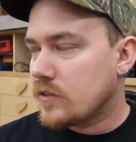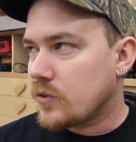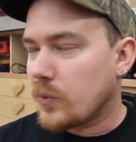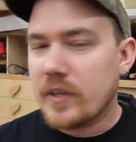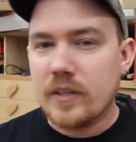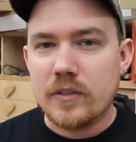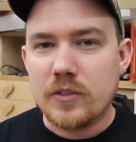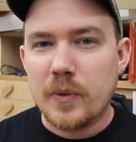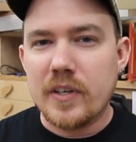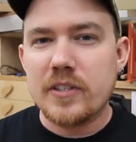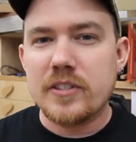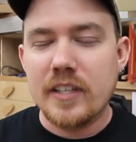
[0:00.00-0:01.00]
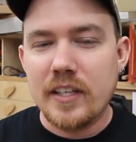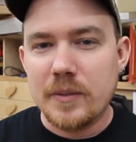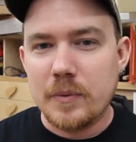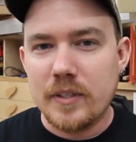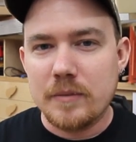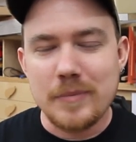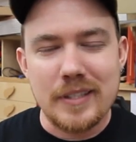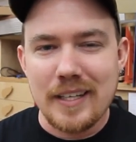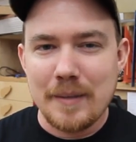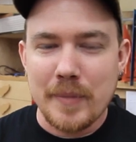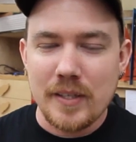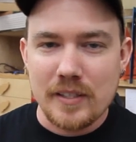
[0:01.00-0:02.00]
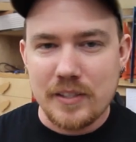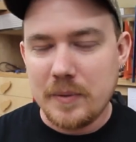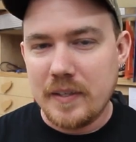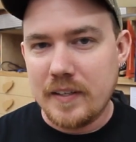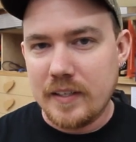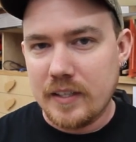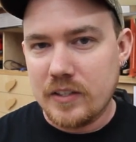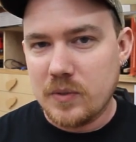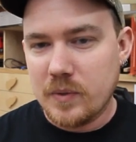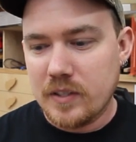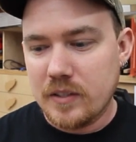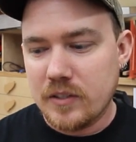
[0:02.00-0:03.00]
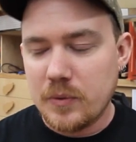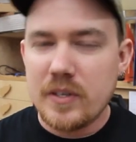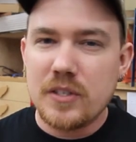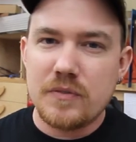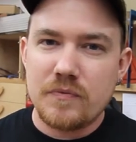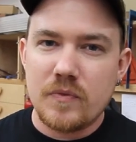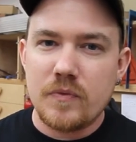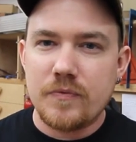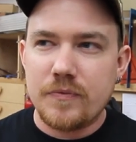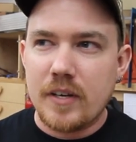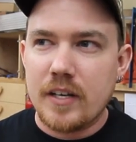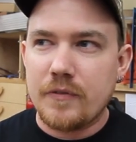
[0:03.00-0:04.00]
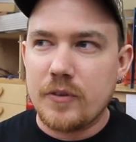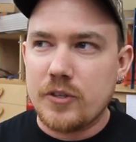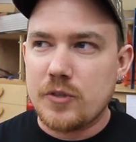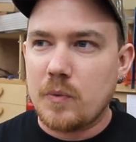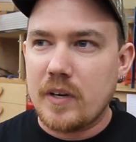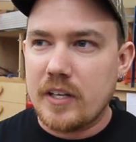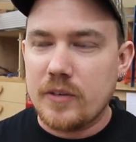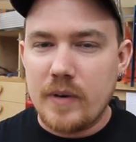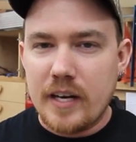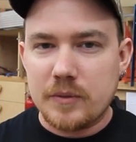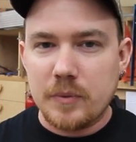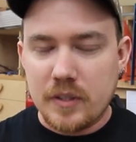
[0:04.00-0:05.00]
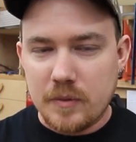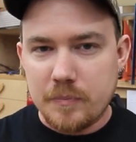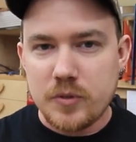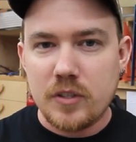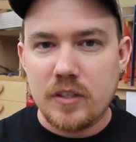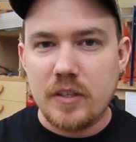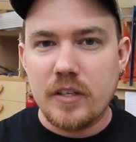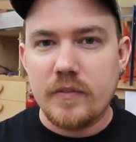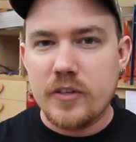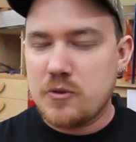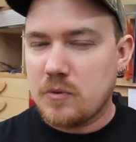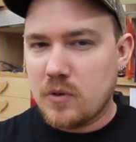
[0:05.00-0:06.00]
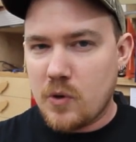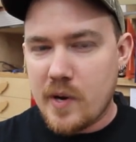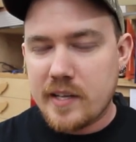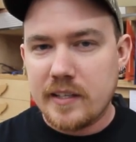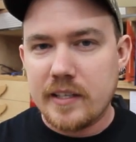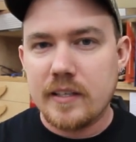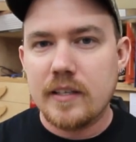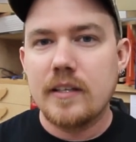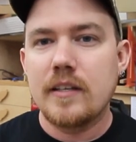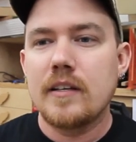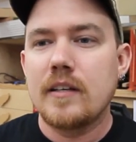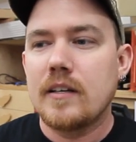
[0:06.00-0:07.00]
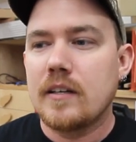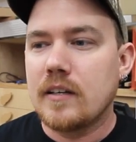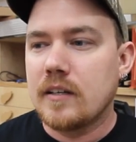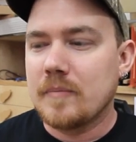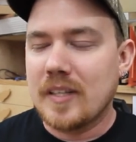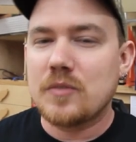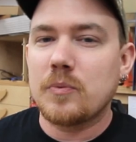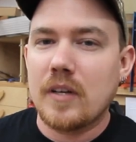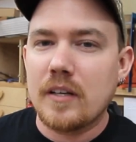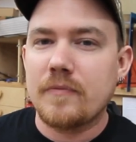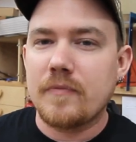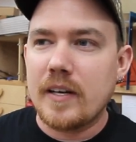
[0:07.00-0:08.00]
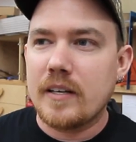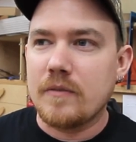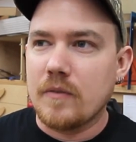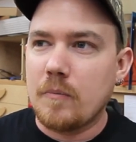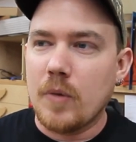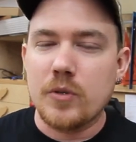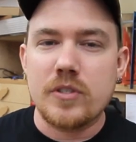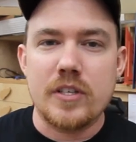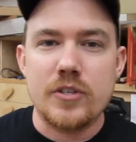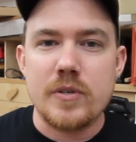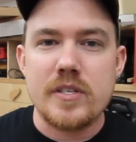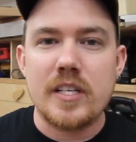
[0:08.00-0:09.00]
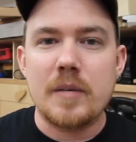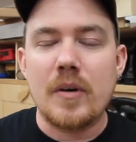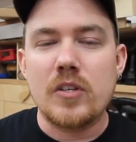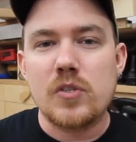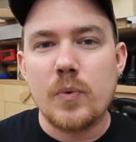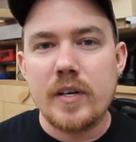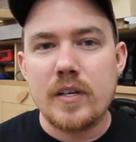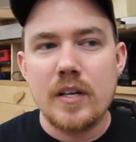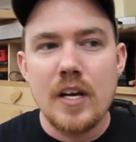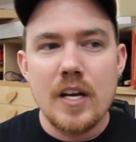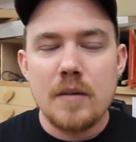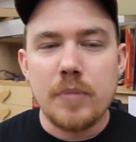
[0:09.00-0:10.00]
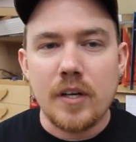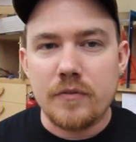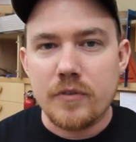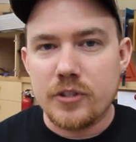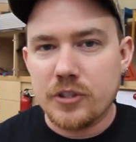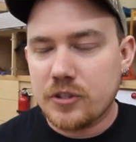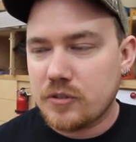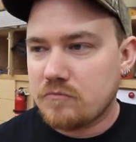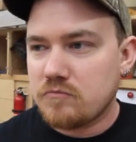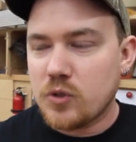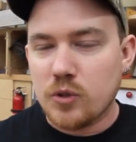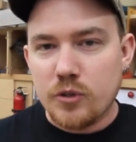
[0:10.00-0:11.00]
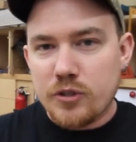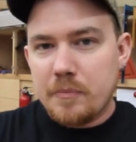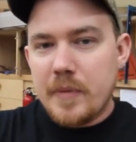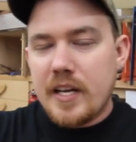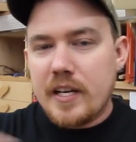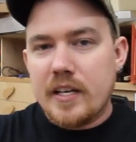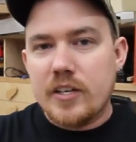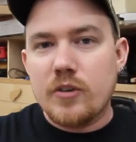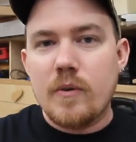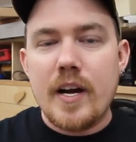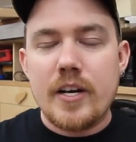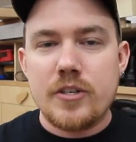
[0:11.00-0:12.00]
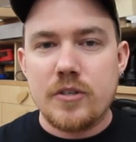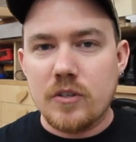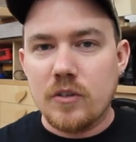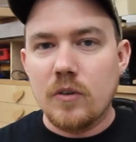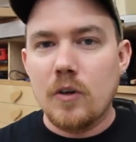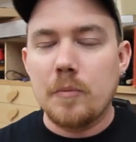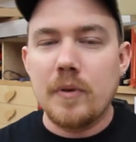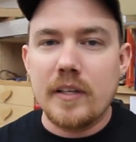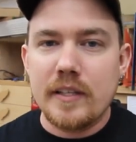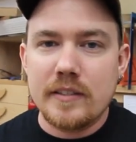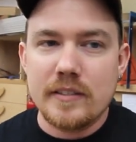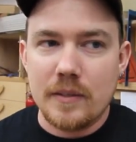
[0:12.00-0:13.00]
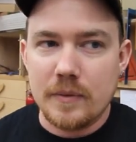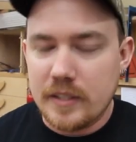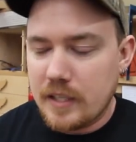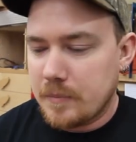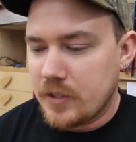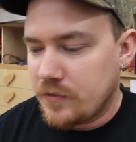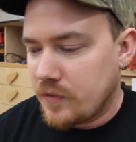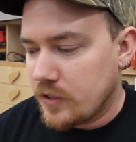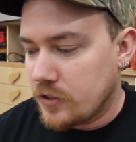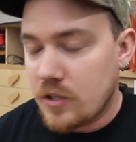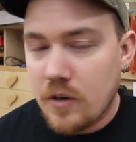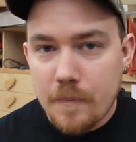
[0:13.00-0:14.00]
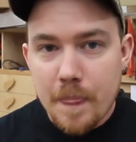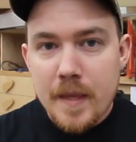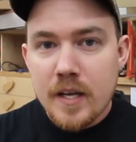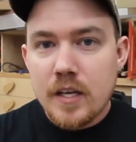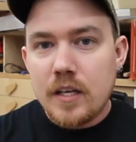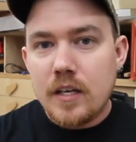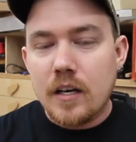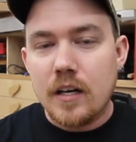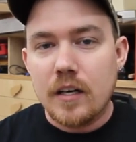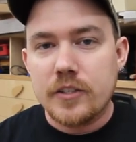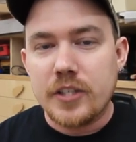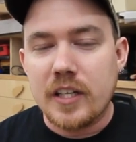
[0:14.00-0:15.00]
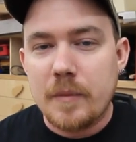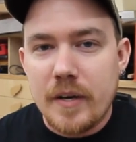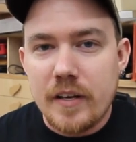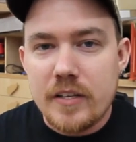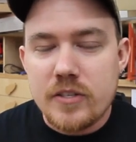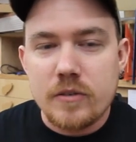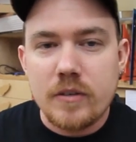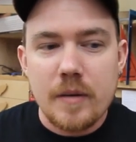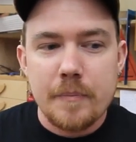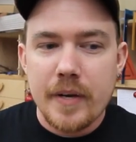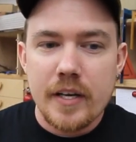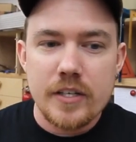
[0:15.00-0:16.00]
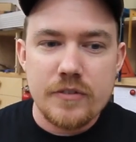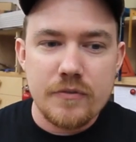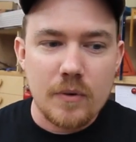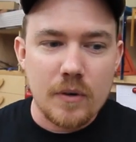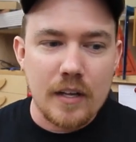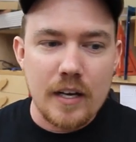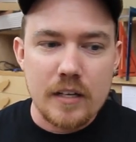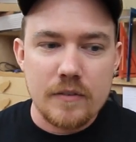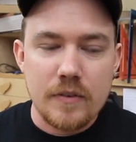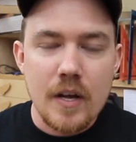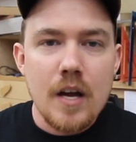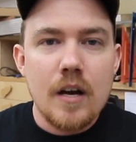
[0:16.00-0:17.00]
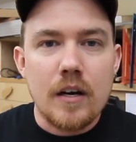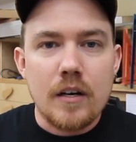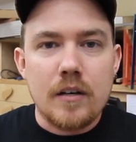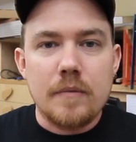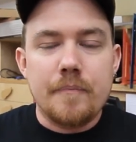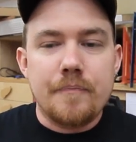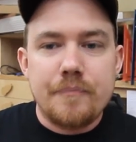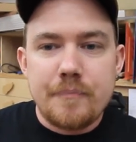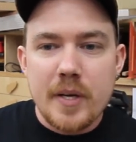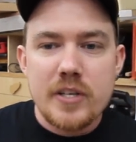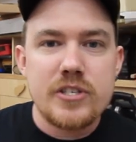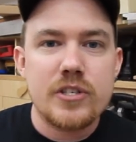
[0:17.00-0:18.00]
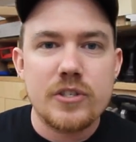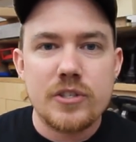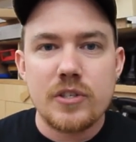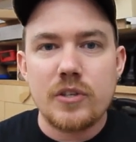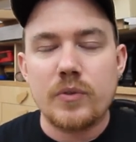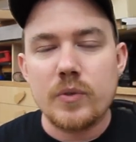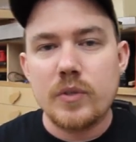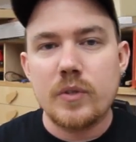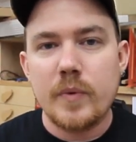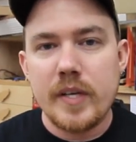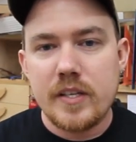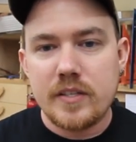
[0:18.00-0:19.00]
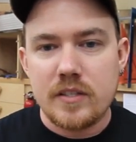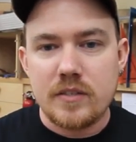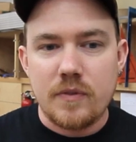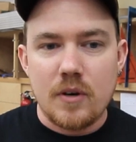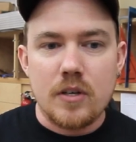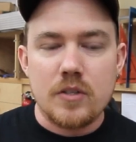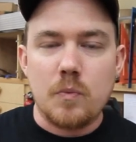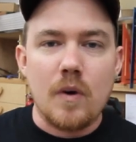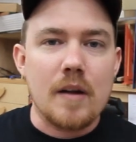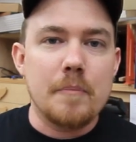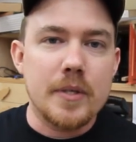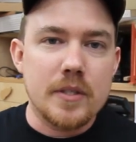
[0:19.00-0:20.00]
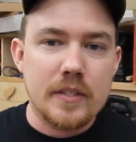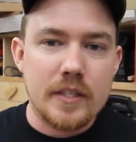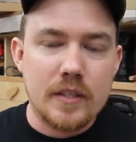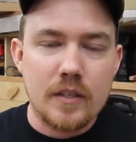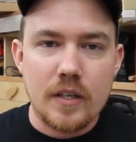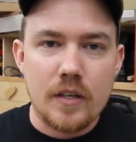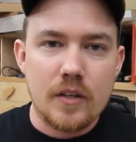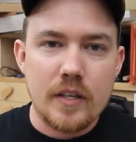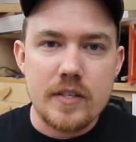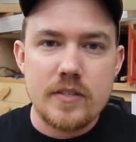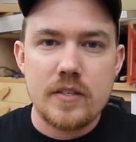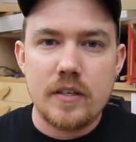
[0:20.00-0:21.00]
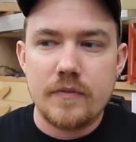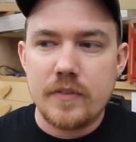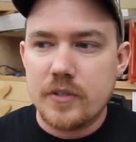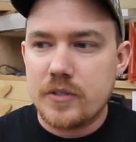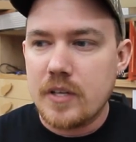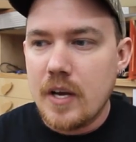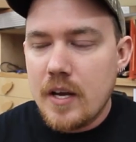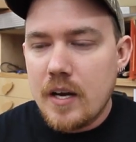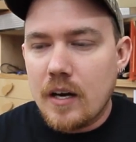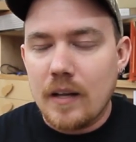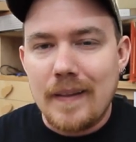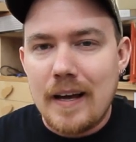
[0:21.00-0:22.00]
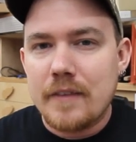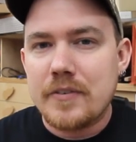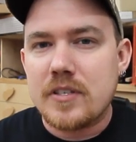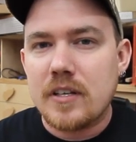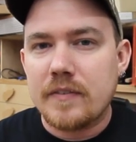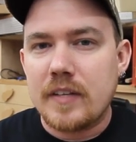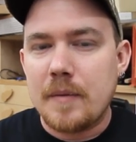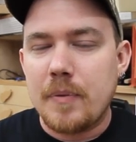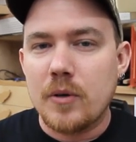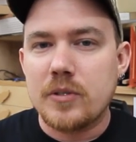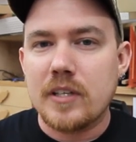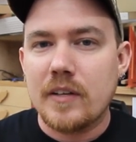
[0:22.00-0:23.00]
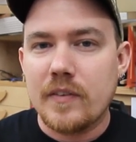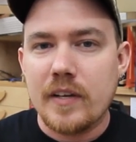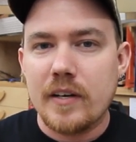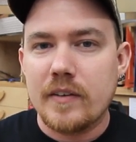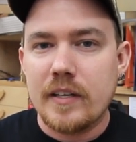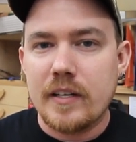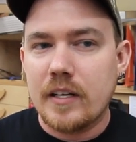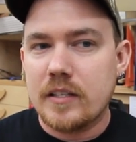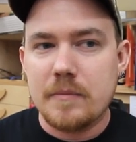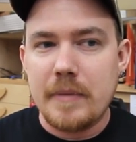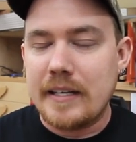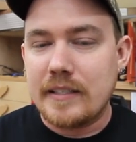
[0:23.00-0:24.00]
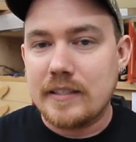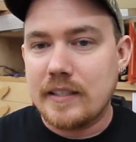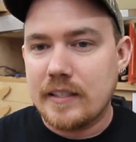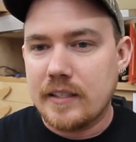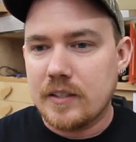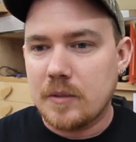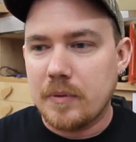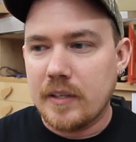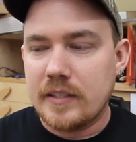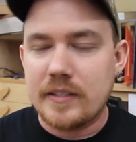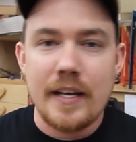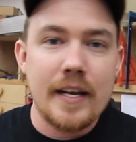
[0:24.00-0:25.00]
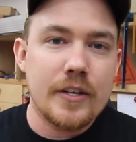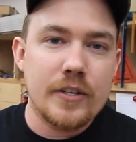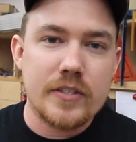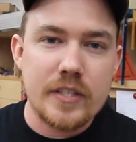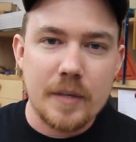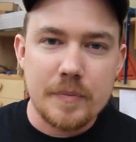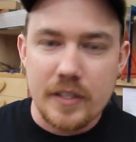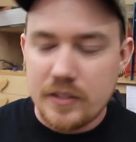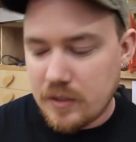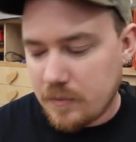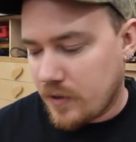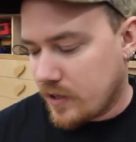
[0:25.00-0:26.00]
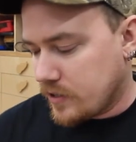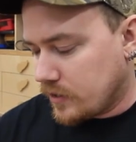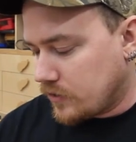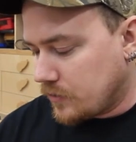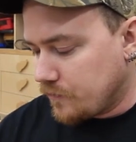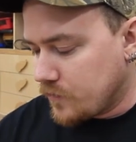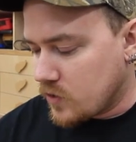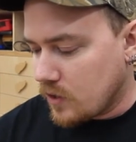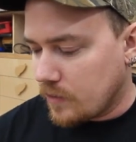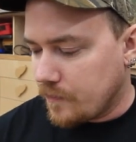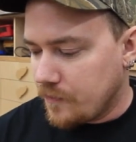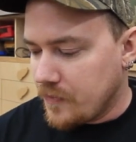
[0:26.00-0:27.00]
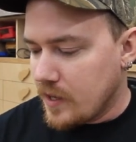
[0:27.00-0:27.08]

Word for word: Twitter. Twitter's the other one, but I barely do anything on Twitter. Twitter's fun if you just want to interact with a certain individual quickly. Um, that's what I find most interesting about Twitter, but for just social media interaction globally, it's not really that much fun. So, uh, check out my Instagram page for a lot of uh, pictures through the weeks as far as what I'm building and, and all that stuff. There's a lot of stuff that I post on there that doesn't make it to any other place, and you can see updates on projects. So,